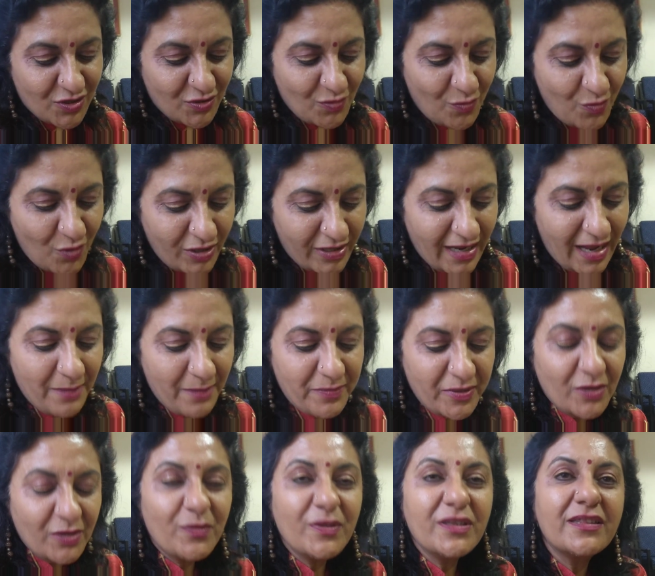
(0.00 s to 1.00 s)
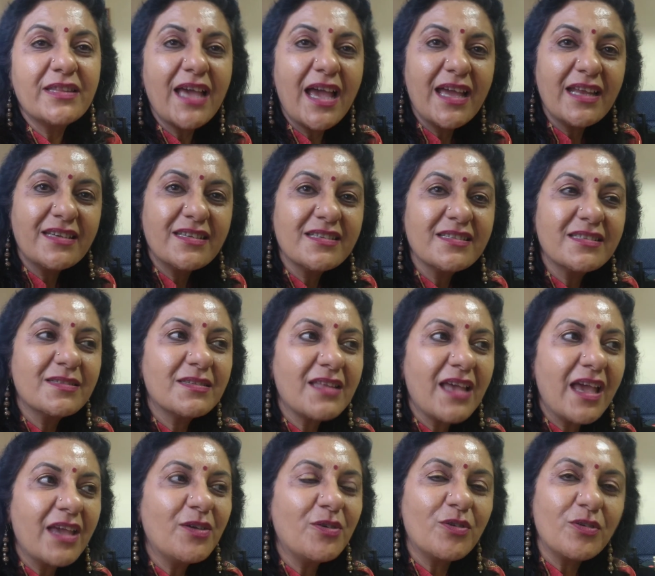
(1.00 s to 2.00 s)
So what happened with that is
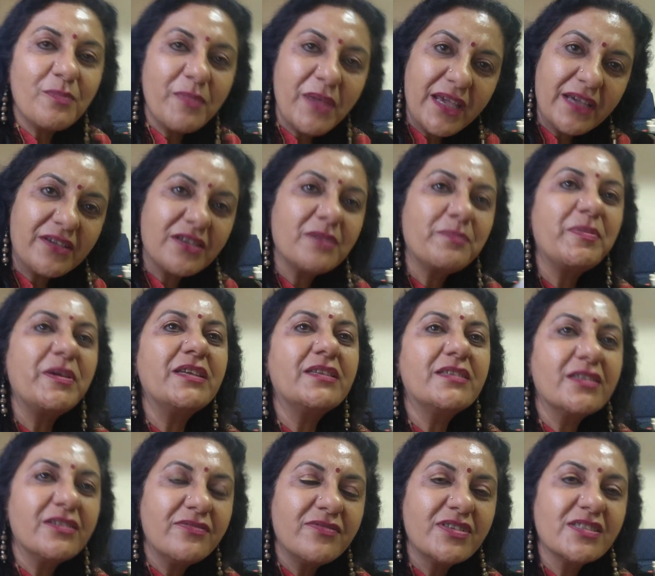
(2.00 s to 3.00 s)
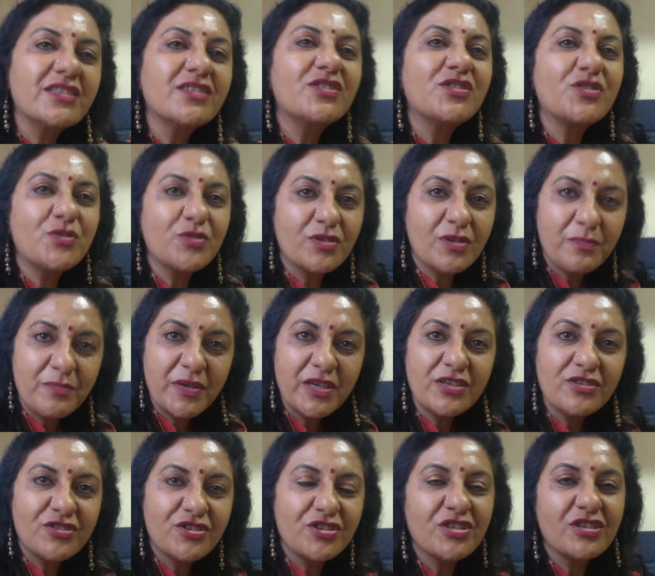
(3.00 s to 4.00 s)
I could make repeated visits to the
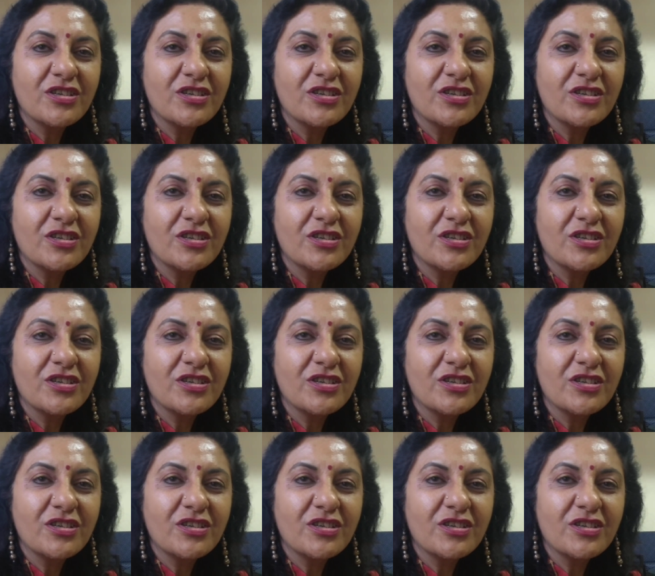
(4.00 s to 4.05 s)
beach.